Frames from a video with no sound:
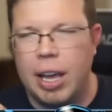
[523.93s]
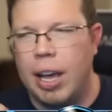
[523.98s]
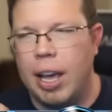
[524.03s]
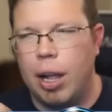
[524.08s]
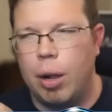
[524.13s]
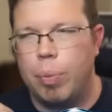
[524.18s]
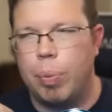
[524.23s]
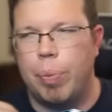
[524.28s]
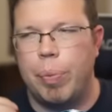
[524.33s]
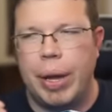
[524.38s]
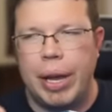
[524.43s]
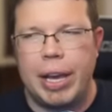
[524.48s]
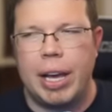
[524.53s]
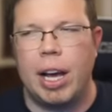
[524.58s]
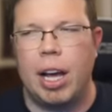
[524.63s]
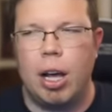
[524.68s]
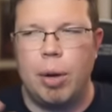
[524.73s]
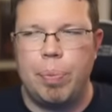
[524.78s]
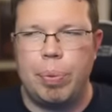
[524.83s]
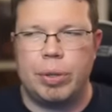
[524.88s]
help
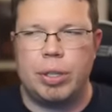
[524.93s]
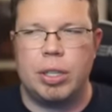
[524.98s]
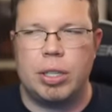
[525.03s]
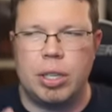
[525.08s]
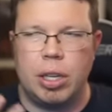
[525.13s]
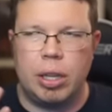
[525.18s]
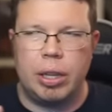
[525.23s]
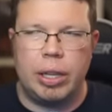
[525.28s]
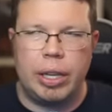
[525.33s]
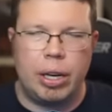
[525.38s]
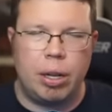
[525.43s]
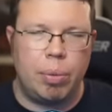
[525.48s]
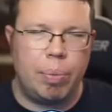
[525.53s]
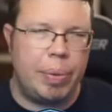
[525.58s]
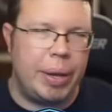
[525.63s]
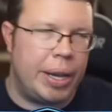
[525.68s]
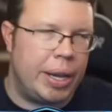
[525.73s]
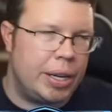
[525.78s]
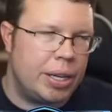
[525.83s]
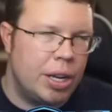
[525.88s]
make up just a little
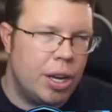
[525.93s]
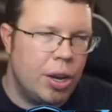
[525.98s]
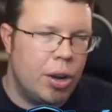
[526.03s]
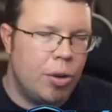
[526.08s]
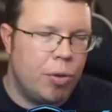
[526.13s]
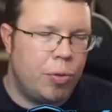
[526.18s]
bit